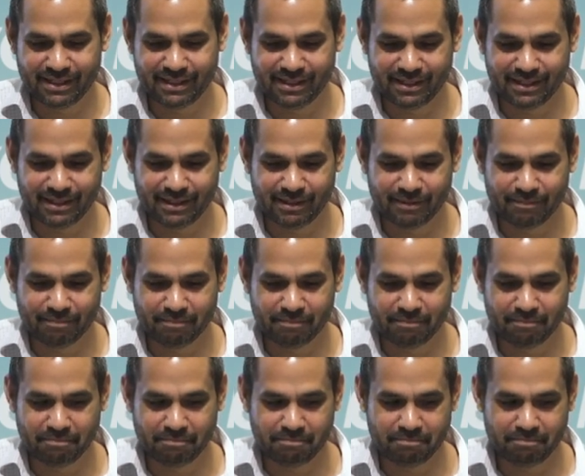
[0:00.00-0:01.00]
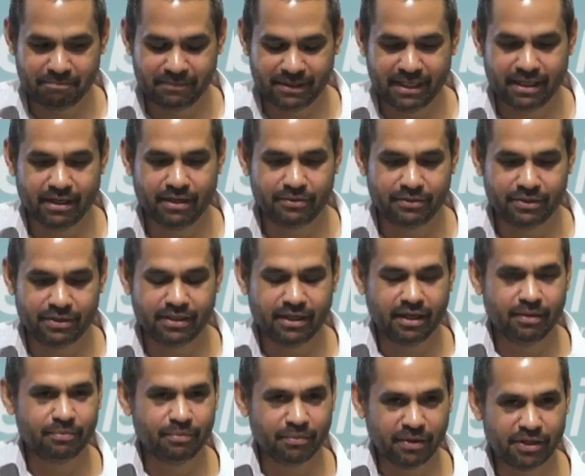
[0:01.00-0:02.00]
Um, yeah, I would.
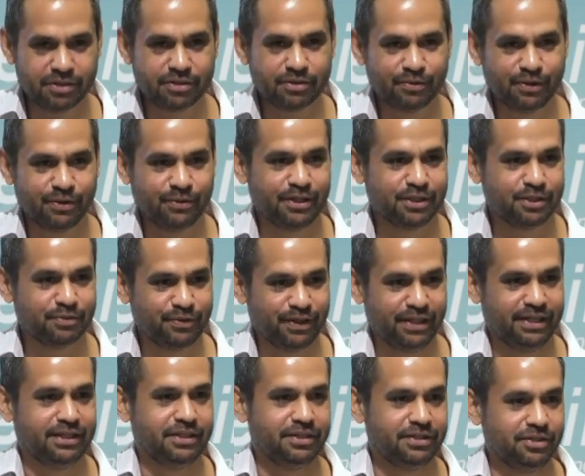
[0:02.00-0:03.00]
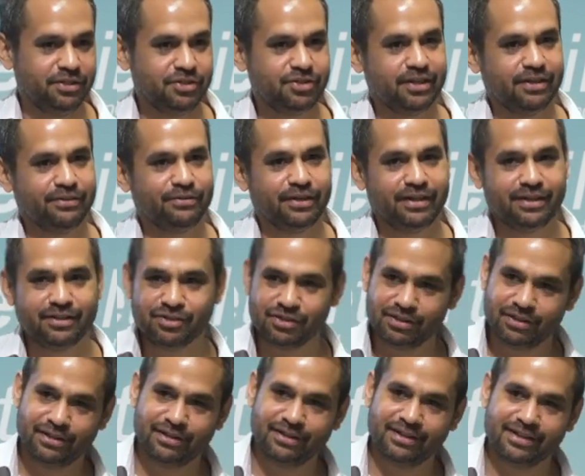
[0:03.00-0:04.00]
Most of my work's been in New South Wales,
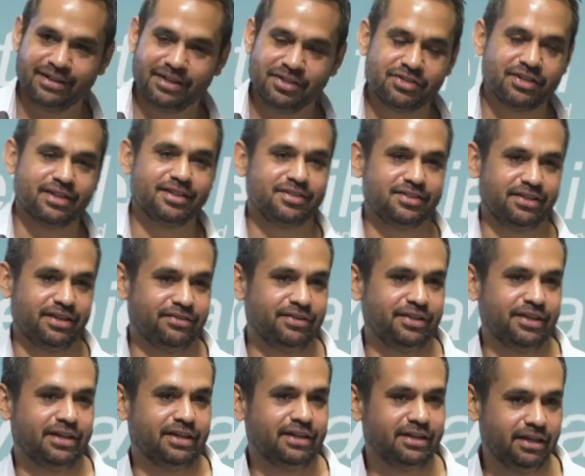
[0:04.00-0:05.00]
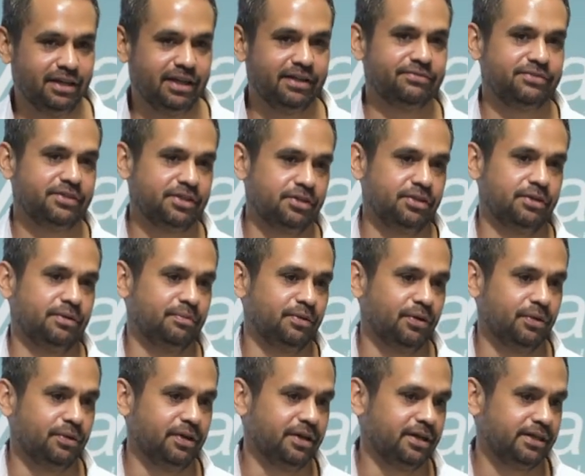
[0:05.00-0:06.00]
so I guess that's the other thing. I'd love to do
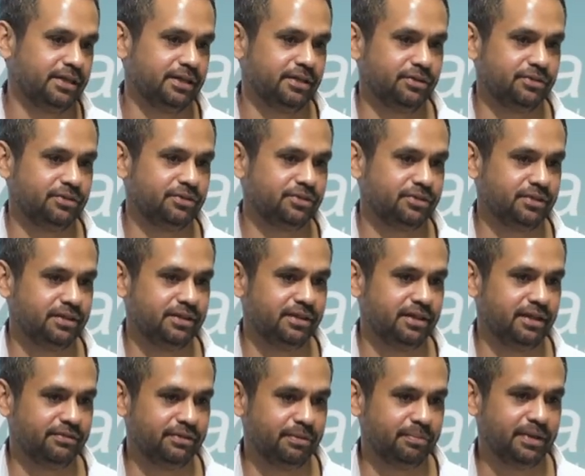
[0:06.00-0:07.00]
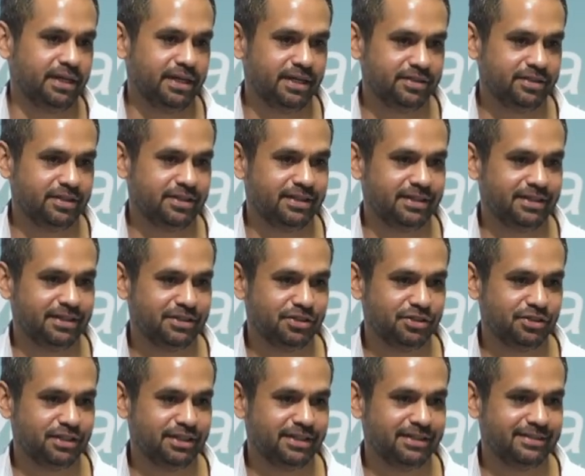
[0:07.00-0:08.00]
more work else in other parts of the
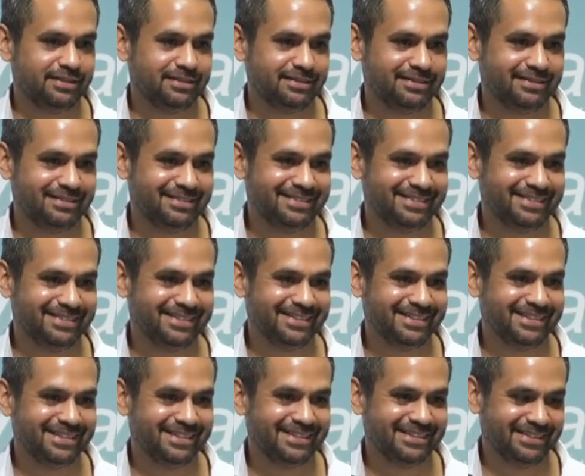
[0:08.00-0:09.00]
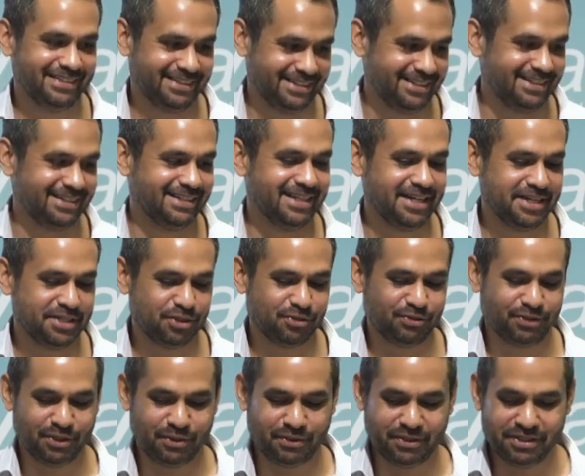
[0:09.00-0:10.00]
country. But thanks
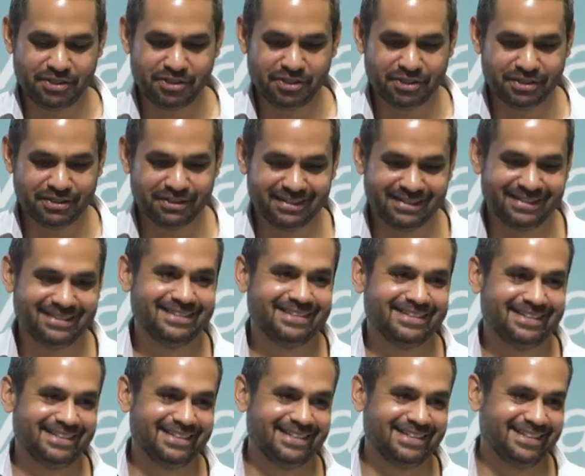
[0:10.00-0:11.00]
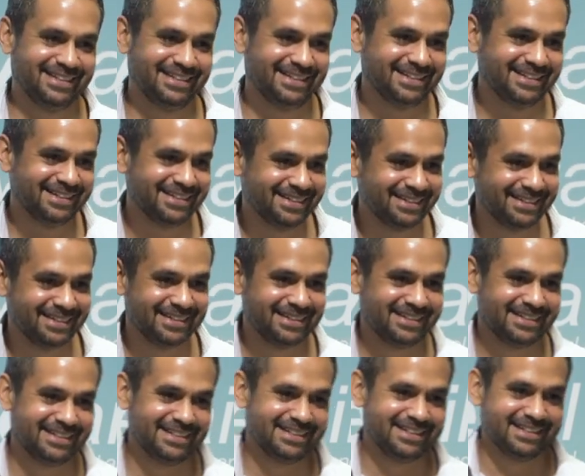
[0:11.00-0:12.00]
for the question. Well, thank you very much for
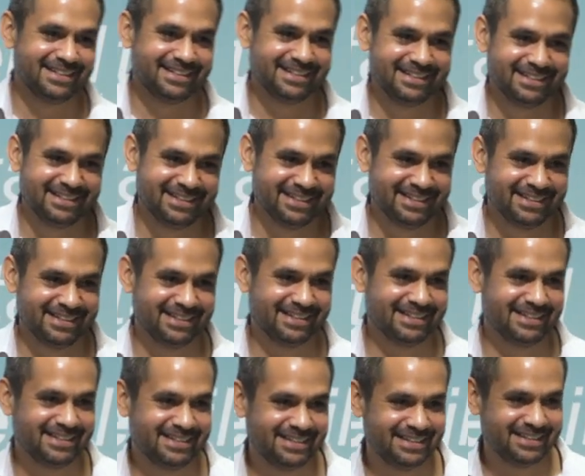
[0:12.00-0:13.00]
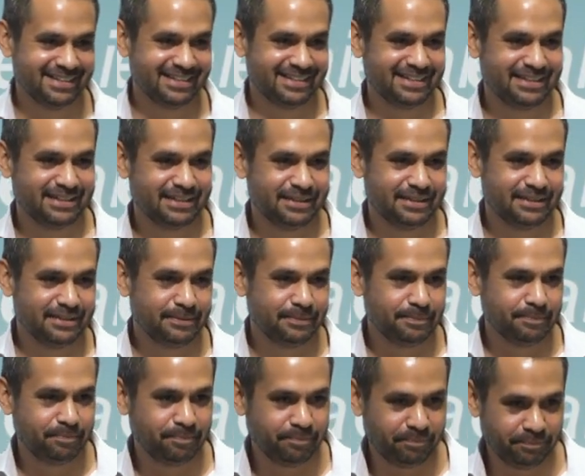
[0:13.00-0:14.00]
sharing some of your time up here in Queensland and
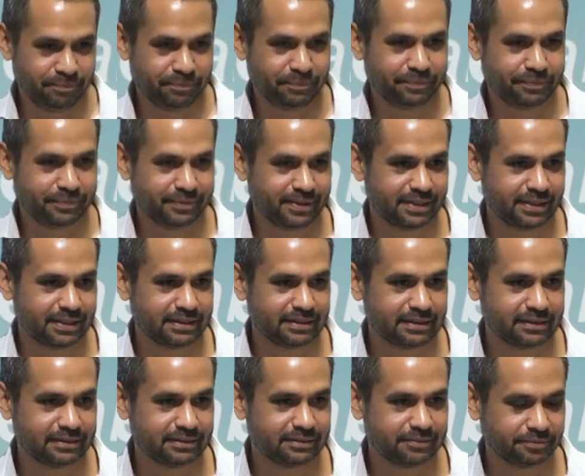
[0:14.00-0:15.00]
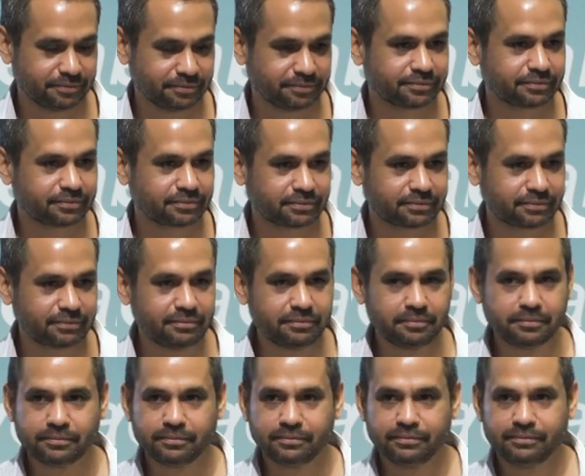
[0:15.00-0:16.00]
nationally through the webinar program. Join me in
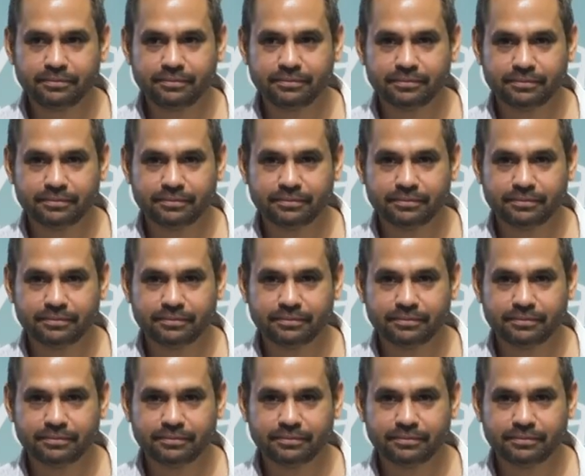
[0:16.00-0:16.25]
thanking Dr.